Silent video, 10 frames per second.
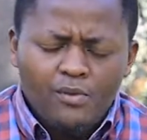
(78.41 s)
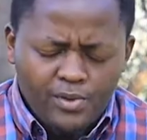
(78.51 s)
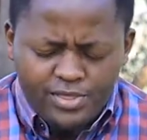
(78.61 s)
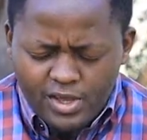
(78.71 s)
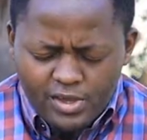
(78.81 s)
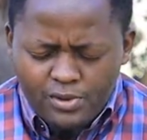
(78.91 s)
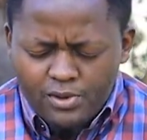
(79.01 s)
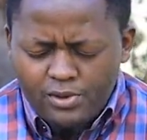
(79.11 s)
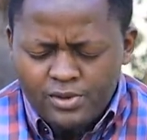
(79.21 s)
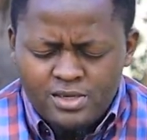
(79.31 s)
We thank you,
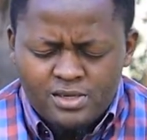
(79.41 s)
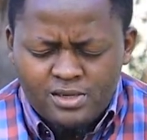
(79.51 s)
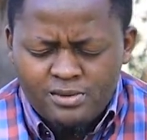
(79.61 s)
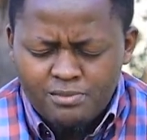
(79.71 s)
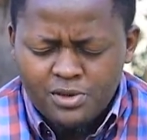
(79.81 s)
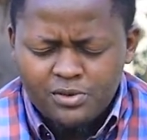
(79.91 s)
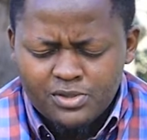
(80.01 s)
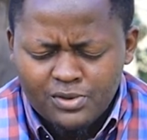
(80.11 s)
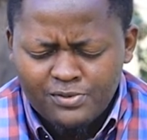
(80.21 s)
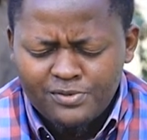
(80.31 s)
Lord,
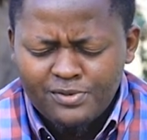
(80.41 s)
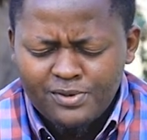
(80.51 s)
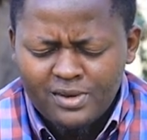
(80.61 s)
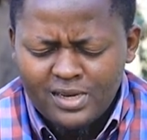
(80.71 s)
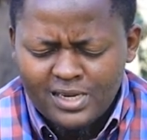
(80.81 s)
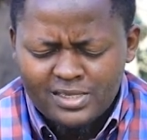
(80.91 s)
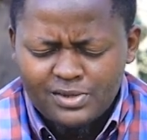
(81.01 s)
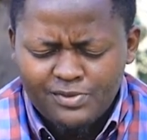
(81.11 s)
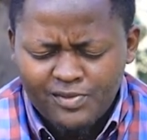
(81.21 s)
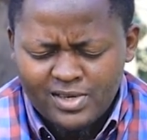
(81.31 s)
because of
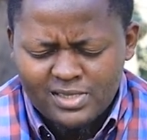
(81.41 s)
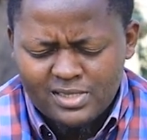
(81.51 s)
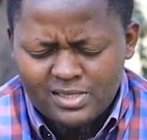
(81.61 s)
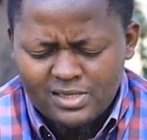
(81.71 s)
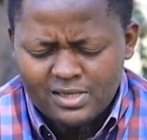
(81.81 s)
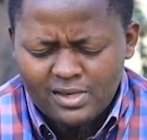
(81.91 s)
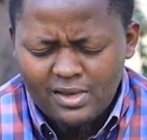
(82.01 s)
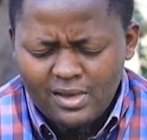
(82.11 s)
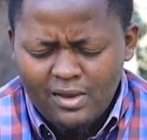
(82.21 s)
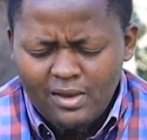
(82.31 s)
Garissa University.
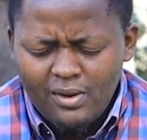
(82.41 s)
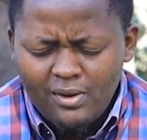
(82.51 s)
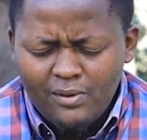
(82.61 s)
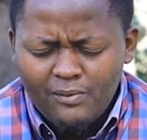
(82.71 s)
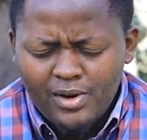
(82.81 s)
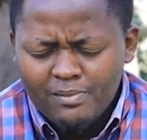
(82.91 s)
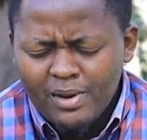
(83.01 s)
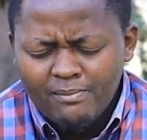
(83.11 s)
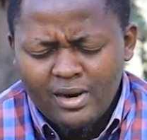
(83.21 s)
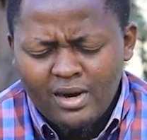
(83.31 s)
We
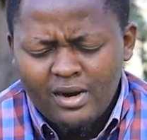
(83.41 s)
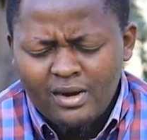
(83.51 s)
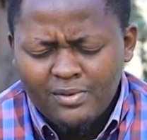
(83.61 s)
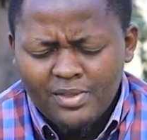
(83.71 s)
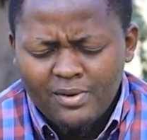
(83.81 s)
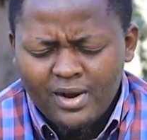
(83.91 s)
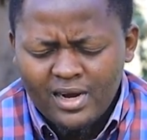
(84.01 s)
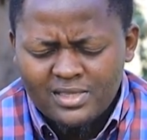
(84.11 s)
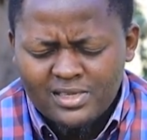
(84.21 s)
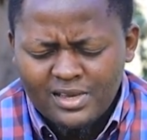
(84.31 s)
remember with our
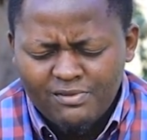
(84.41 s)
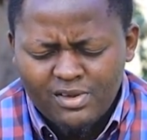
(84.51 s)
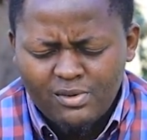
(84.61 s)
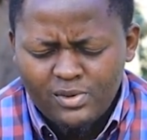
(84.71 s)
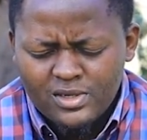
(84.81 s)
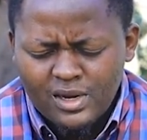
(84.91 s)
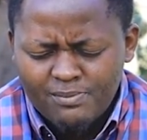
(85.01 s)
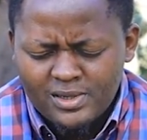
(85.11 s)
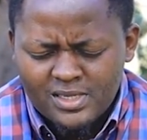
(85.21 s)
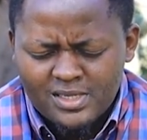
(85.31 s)
hearts heavy what
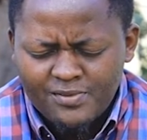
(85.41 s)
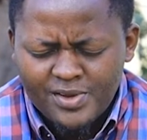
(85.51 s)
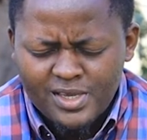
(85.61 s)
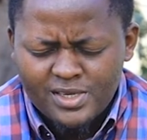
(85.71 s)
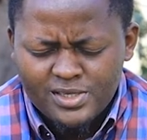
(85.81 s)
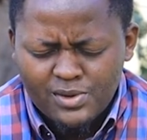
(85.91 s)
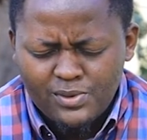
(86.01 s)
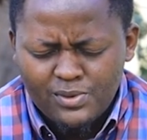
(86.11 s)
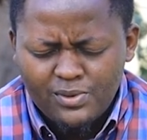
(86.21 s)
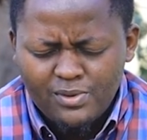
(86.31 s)
happened 7 years
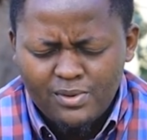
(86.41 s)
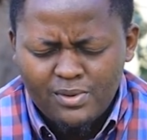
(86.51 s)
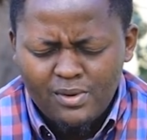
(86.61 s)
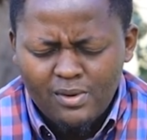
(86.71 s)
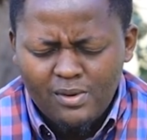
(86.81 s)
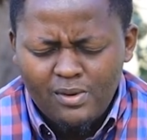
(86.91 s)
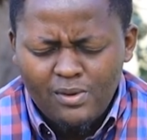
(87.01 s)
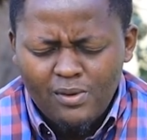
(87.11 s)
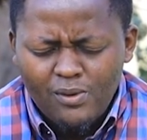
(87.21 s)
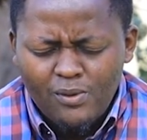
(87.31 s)
ago,
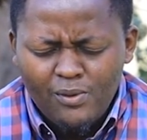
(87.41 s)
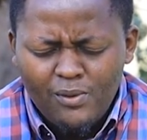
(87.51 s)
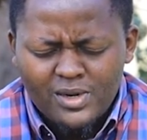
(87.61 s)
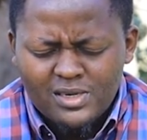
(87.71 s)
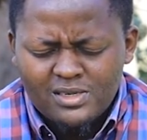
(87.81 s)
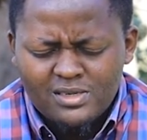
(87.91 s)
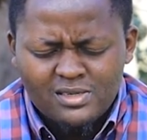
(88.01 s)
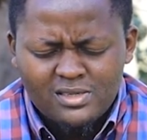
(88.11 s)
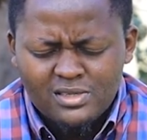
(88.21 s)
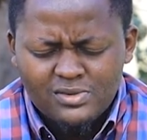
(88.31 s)
when
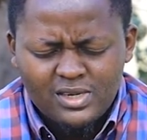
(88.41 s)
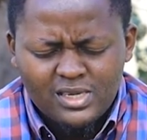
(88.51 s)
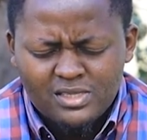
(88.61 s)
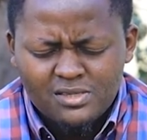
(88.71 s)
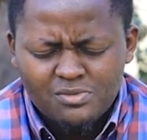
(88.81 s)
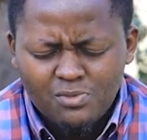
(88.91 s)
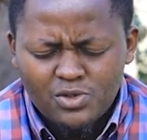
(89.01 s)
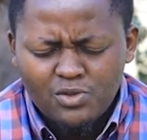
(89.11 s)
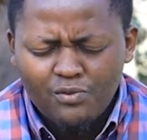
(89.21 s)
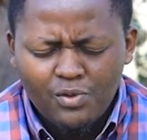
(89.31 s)
students,
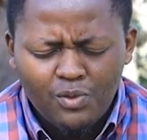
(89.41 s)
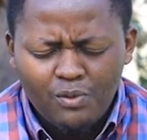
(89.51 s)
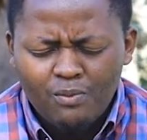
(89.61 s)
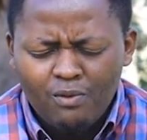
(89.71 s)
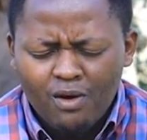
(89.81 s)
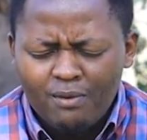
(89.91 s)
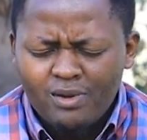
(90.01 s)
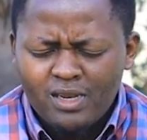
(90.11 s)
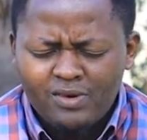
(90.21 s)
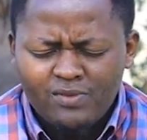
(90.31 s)
most of whom were
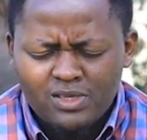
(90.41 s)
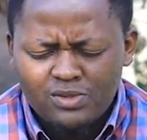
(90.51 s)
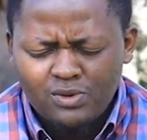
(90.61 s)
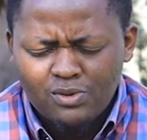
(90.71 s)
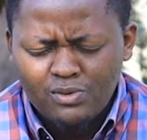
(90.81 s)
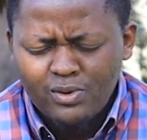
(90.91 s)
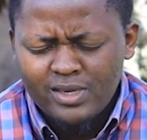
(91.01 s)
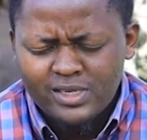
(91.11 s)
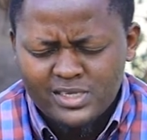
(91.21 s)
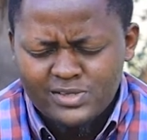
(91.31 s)
believers or who
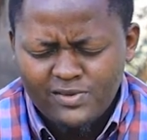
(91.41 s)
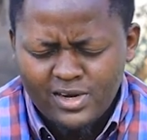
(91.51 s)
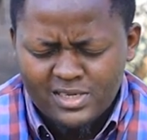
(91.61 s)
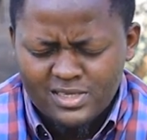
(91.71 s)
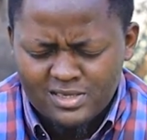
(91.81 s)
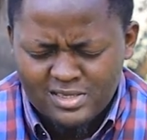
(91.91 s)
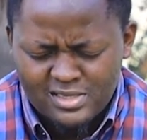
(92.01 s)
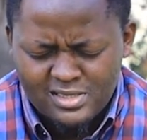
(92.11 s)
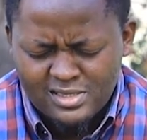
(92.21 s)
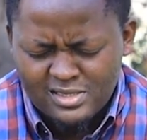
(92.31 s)
identified as
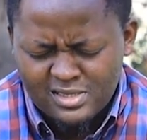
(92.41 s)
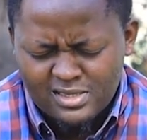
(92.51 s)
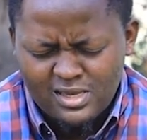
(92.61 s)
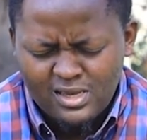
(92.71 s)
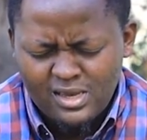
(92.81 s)
Christians,